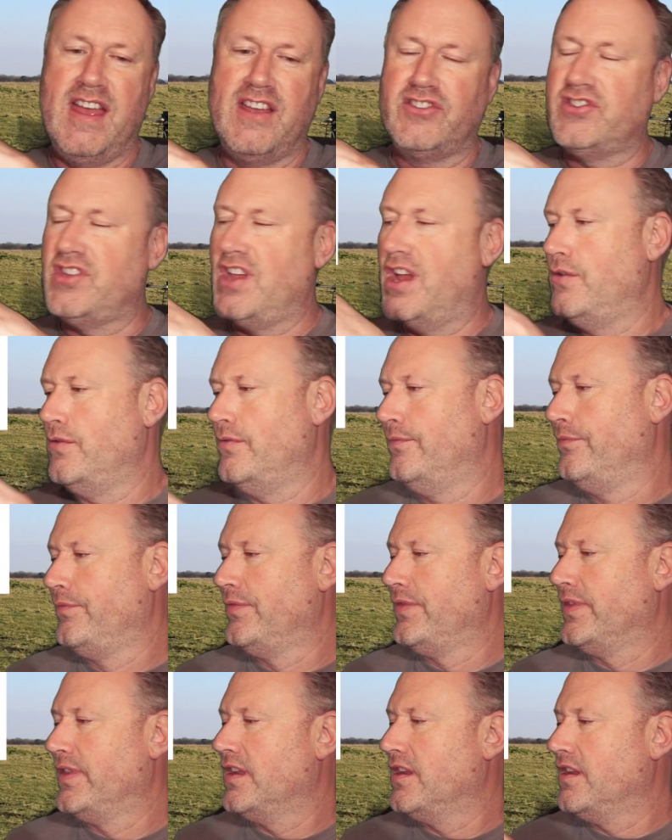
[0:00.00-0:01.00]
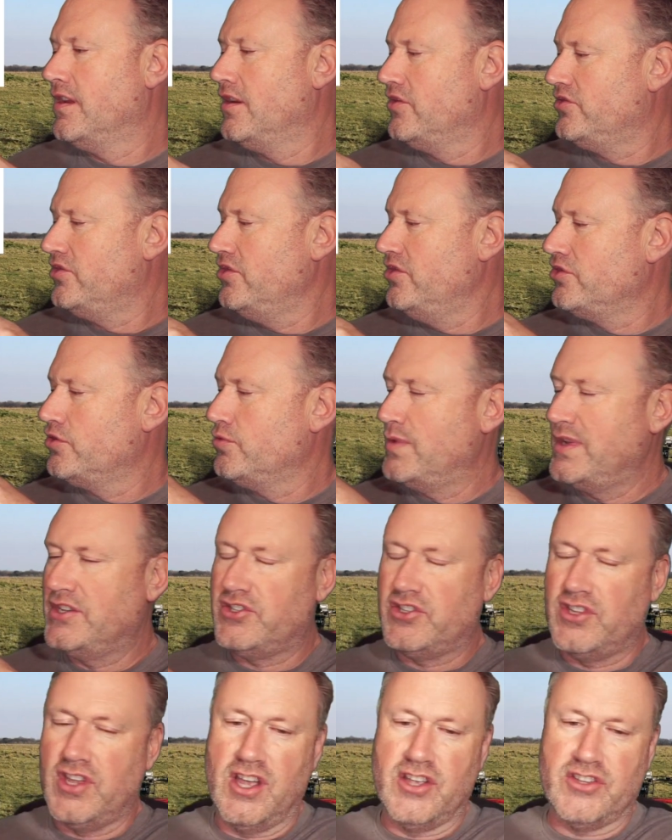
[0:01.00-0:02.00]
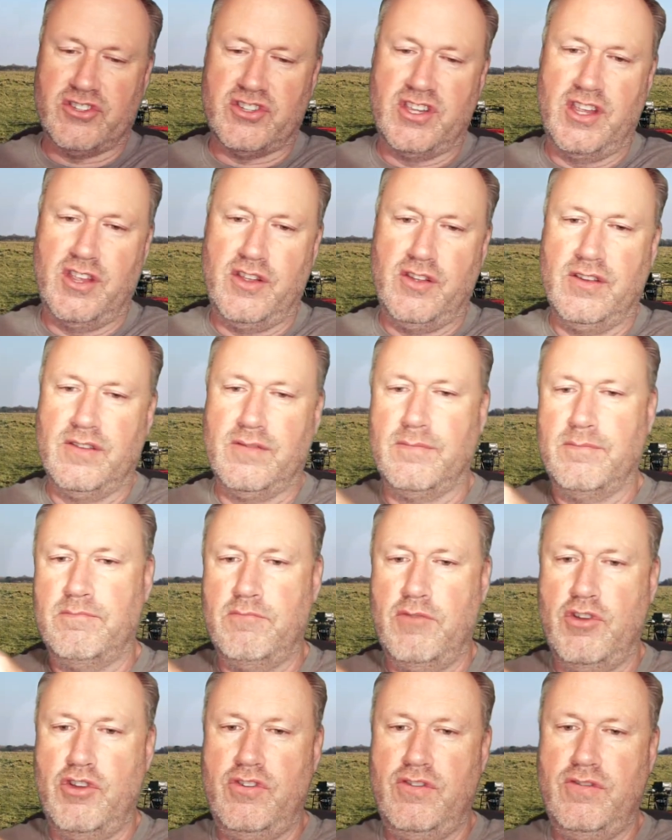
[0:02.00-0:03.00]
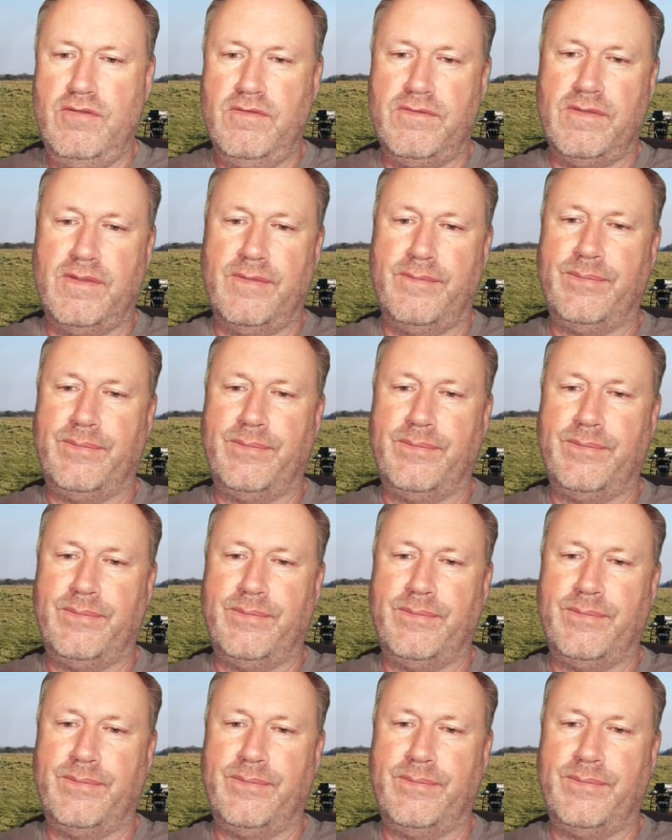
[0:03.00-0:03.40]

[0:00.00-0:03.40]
So as soon as the wing starts to move,